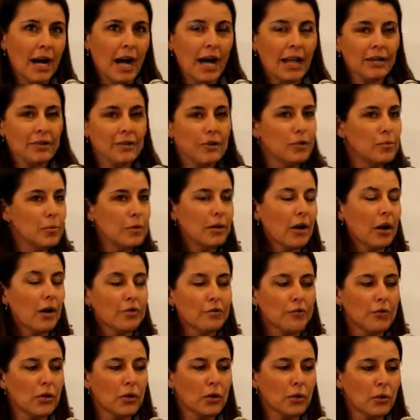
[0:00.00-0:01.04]
I don't know, but our
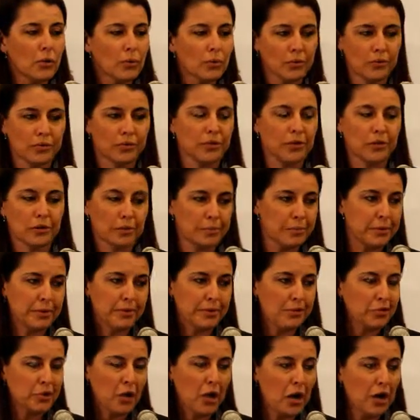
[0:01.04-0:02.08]
full court was a little
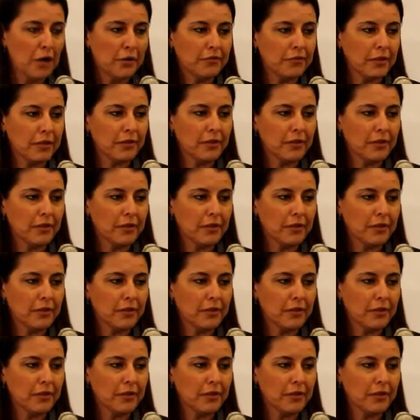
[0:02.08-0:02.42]
bit soft.